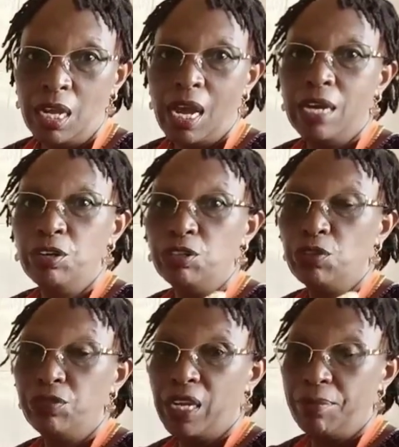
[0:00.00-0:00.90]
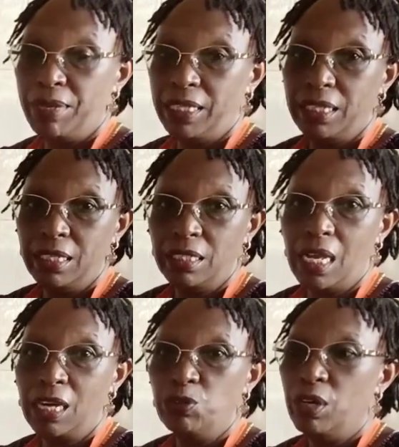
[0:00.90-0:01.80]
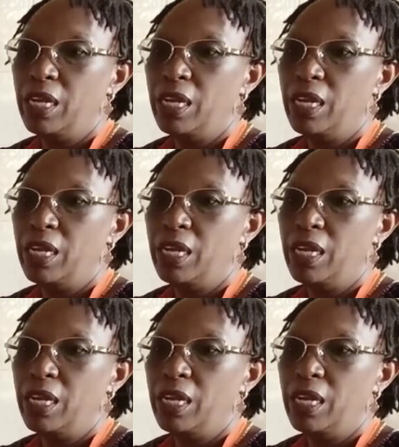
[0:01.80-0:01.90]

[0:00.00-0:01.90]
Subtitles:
A lot of diabetics actually